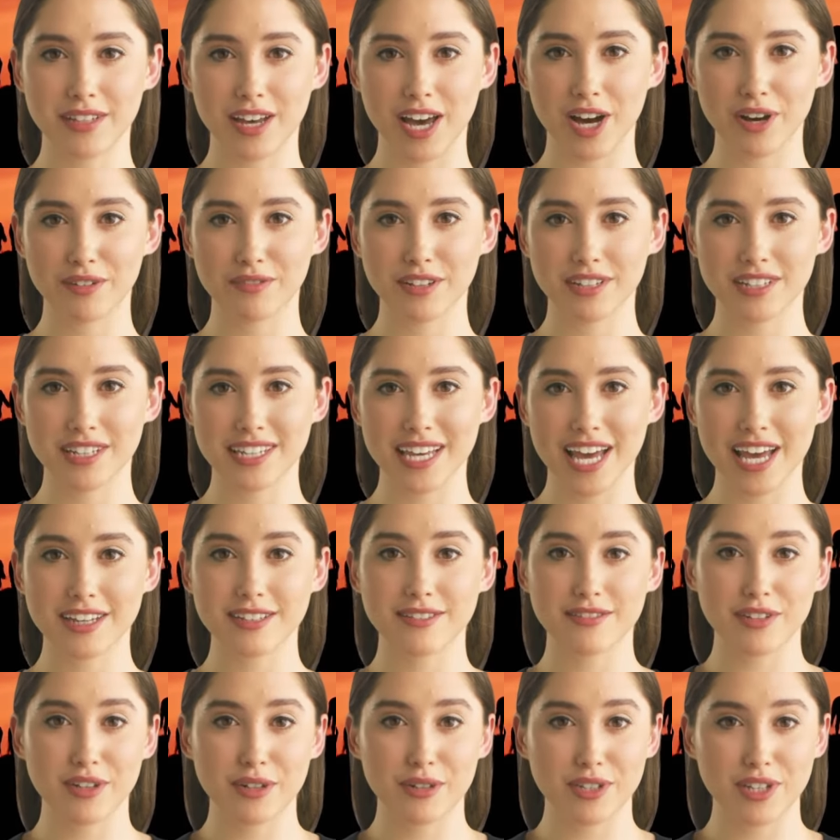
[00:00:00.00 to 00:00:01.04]
Over the next
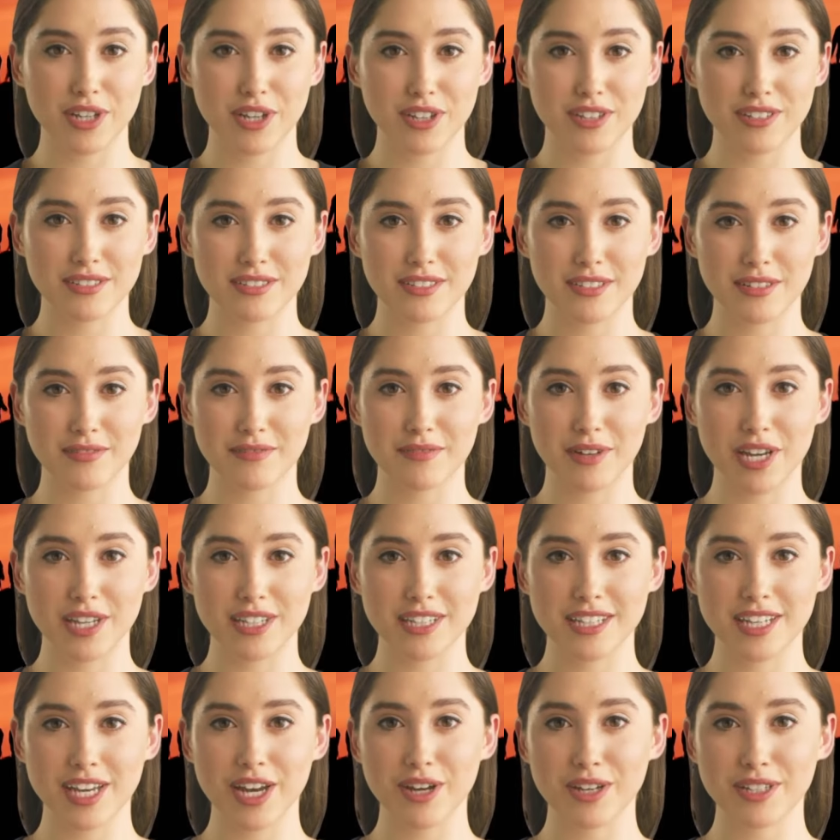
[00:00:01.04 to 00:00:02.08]
few years,
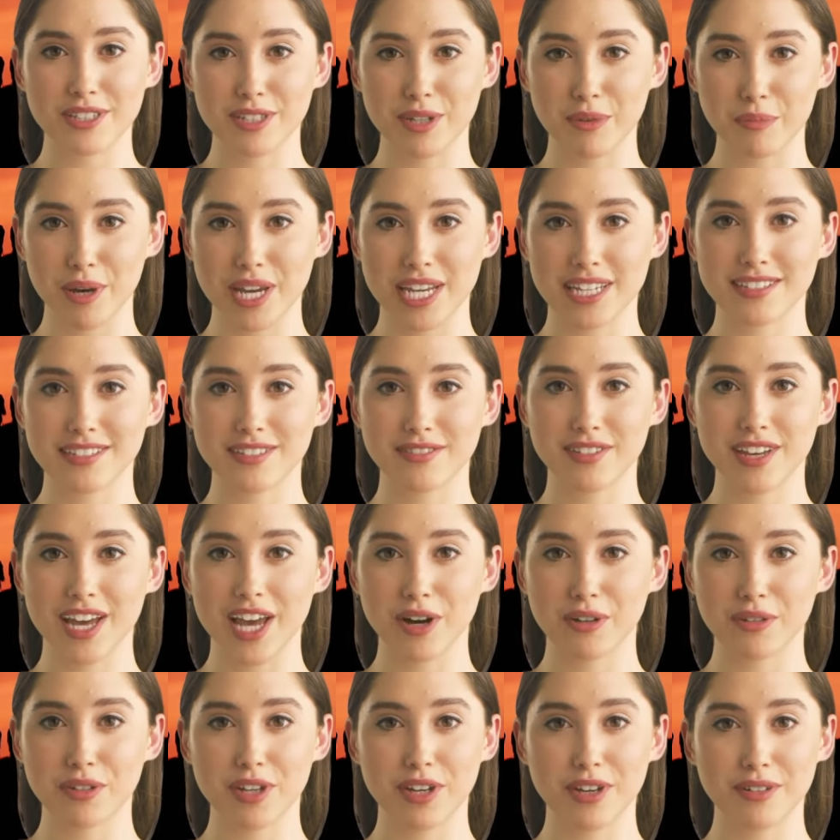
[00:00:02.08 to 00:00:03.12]
Billy learned the ways of an
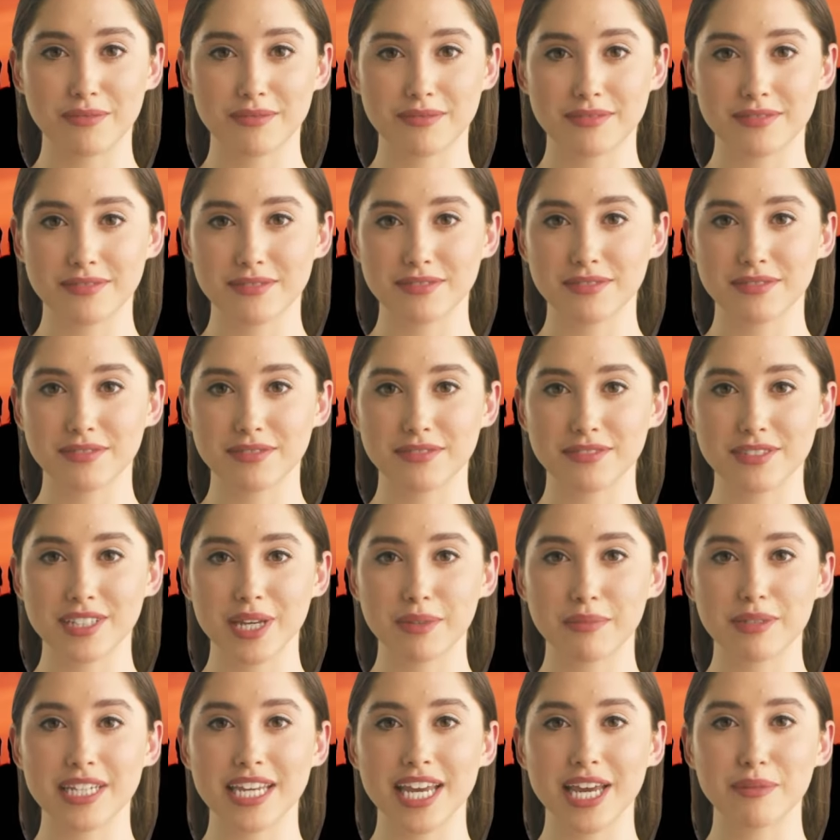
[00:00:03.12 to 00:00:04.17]
outlaw. He
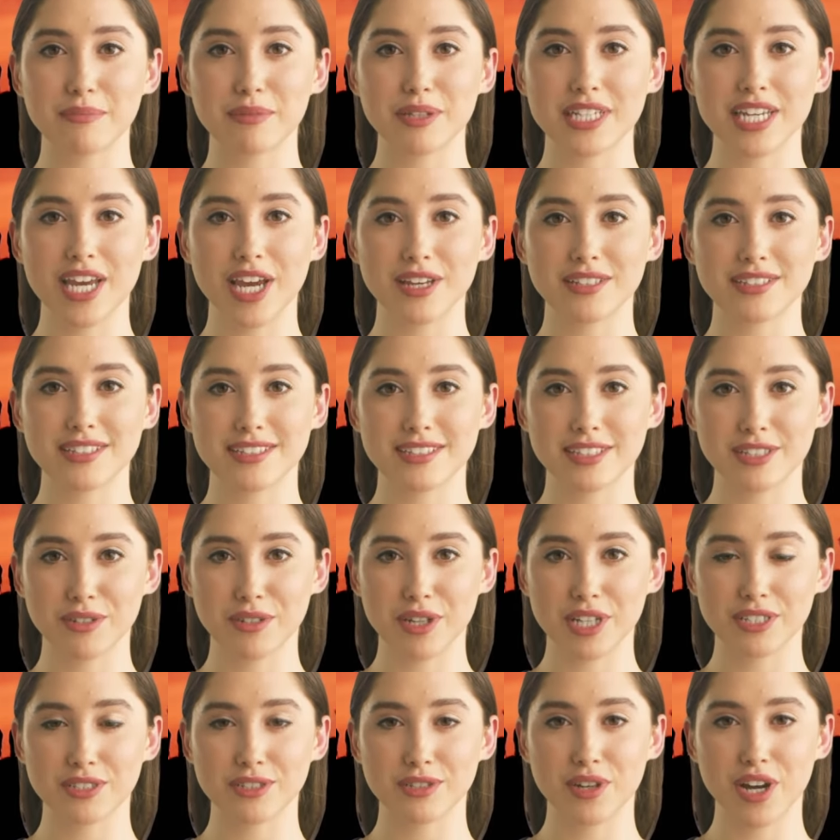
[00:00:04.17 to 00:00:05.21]
became renowned as a
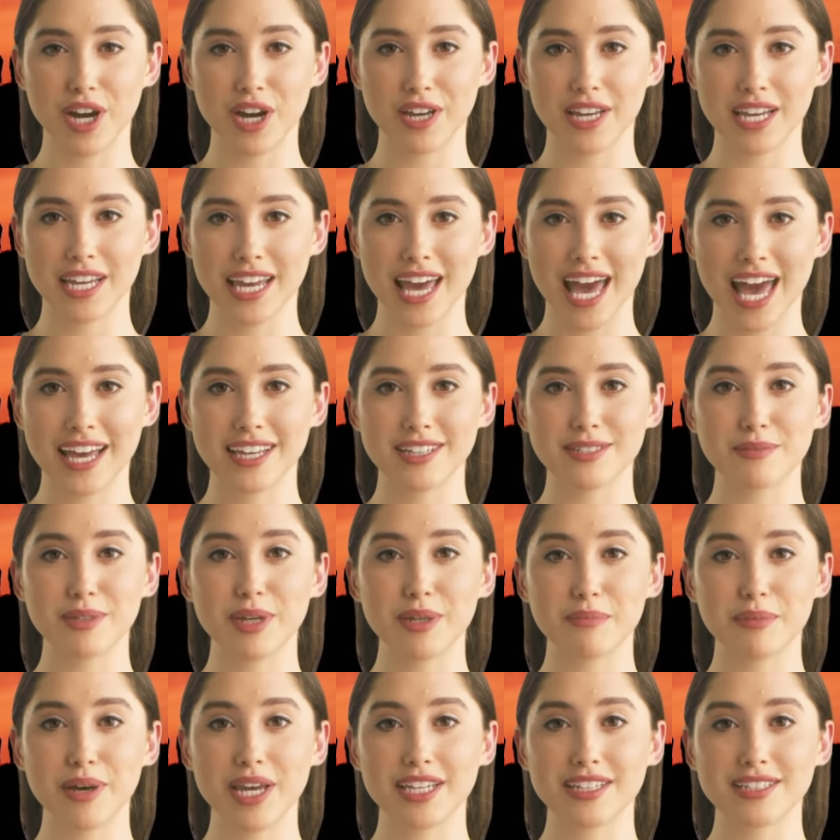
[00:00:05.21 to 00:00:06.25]
quick draw and
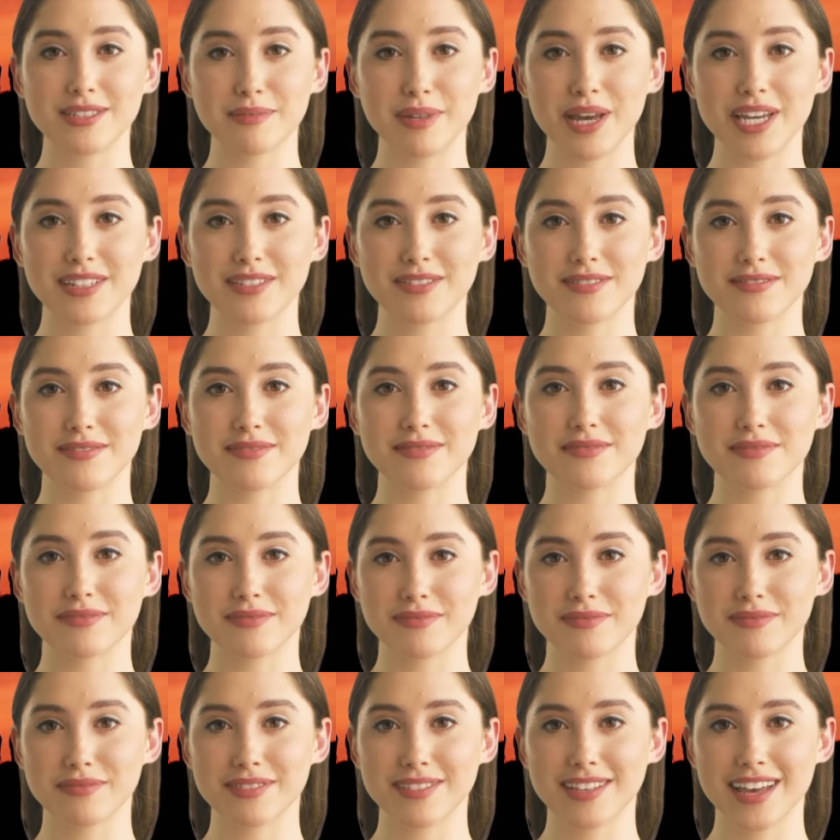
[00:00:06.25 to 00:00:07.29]
expert marksman.
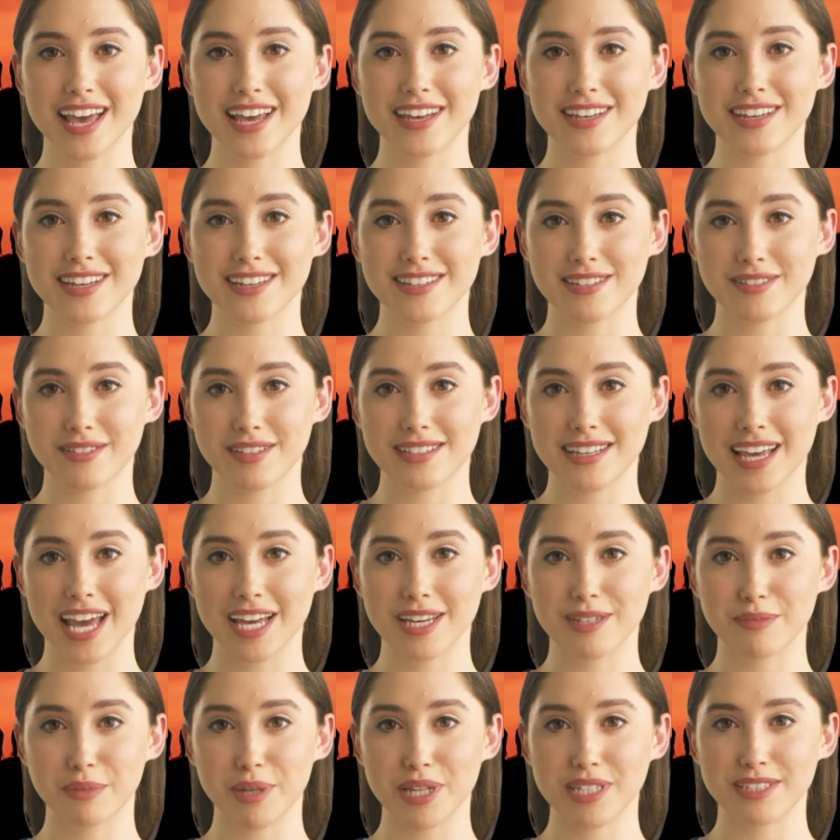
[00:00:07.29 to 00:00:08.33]
Tales of his
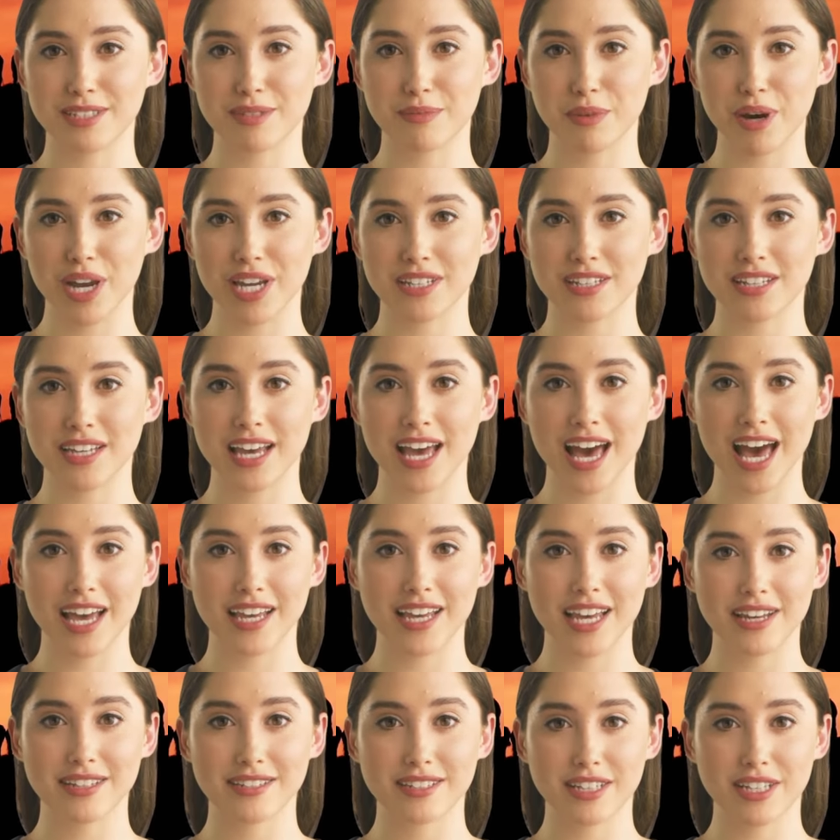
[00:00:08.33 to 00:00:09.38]
exploits spread, and
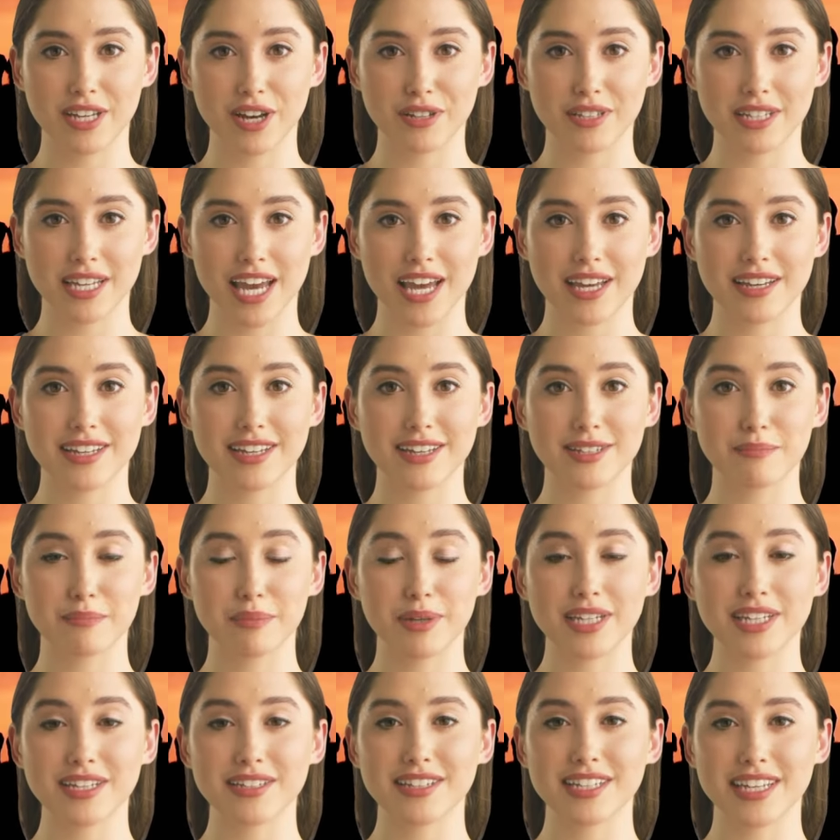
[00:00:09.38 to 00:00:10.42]
he took on the alias
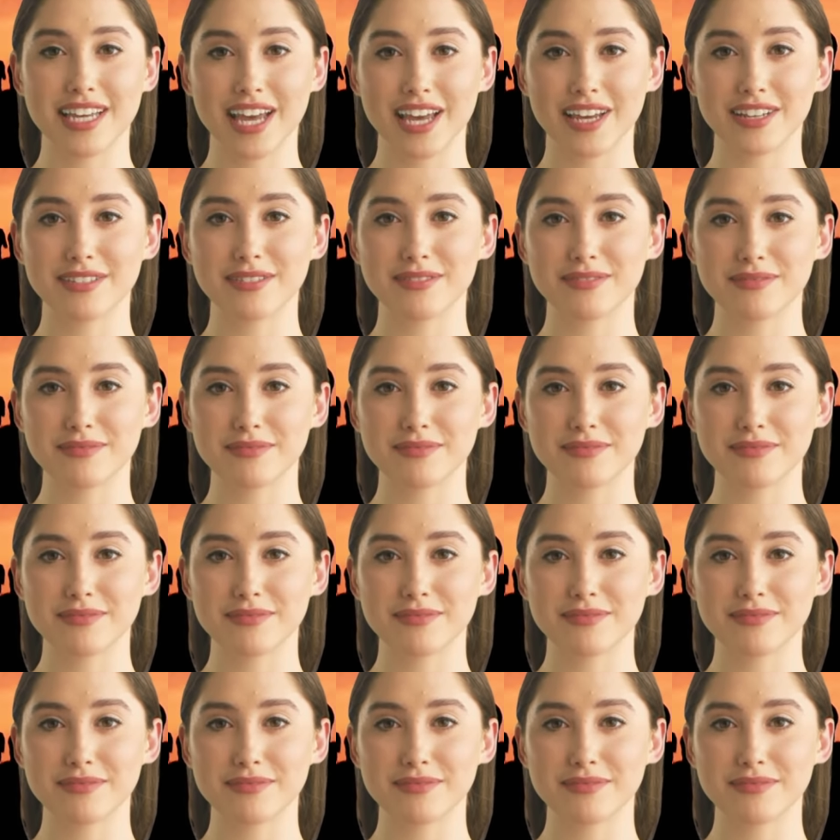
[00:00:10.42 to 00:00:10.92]
Billy the Kid.